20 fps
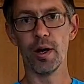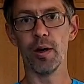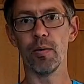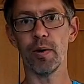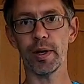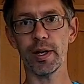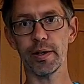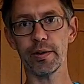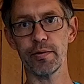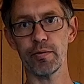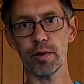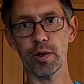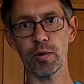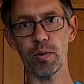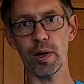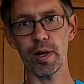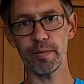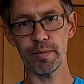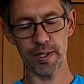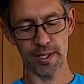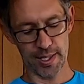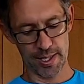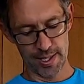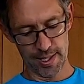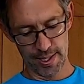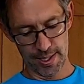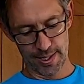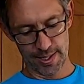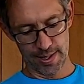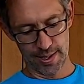One other requirement
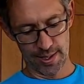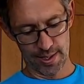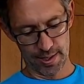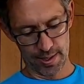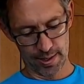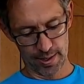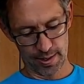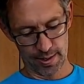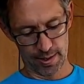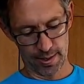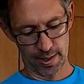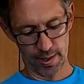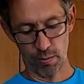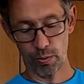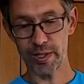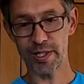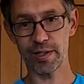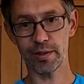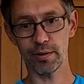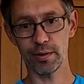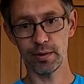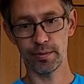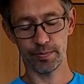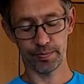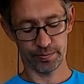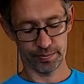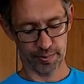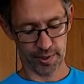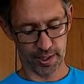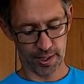is a whistle
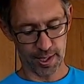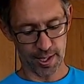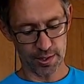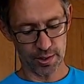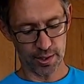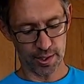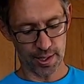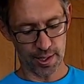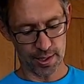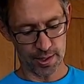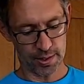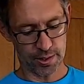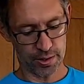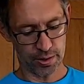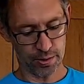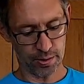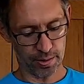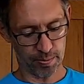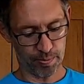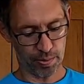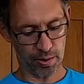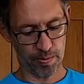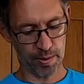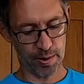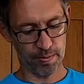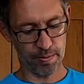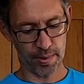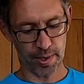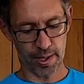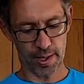in case you get into a
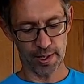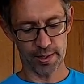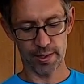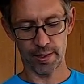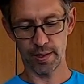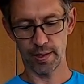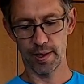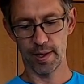problem, and